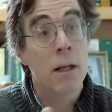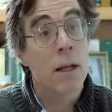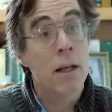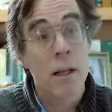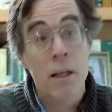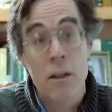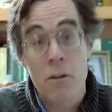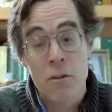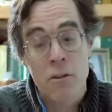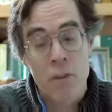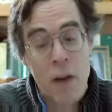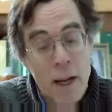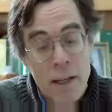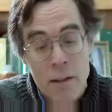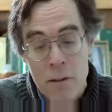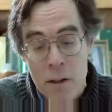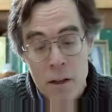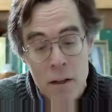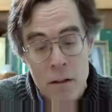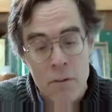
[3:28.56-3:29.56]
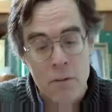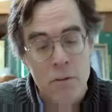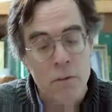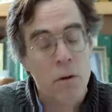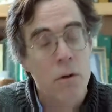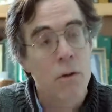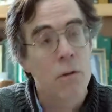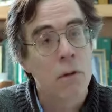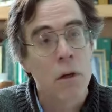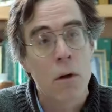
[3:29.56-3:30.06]
his ideas
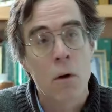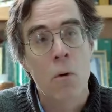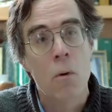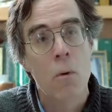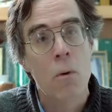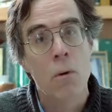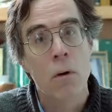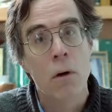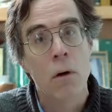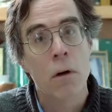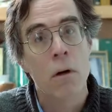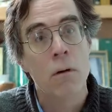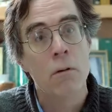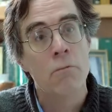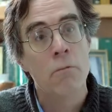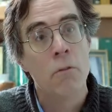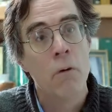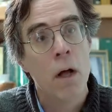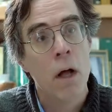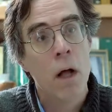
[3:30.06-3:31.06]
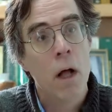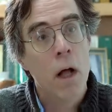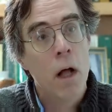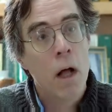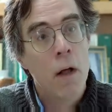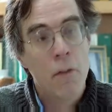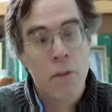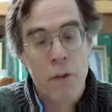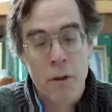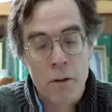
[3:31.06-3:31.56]
are at the core of
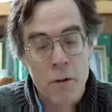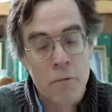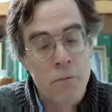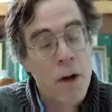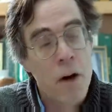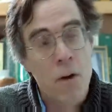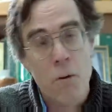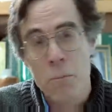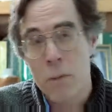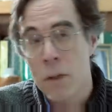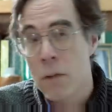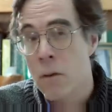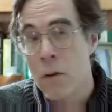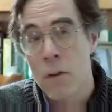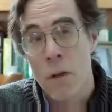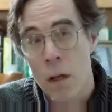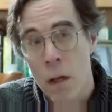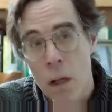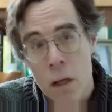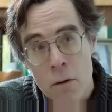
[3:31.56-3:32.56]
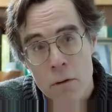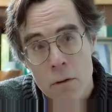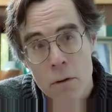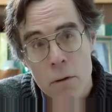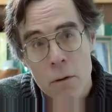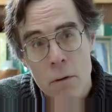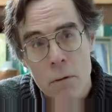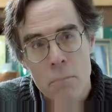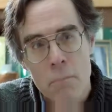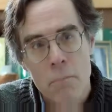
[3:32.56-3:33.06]
the development of the laser,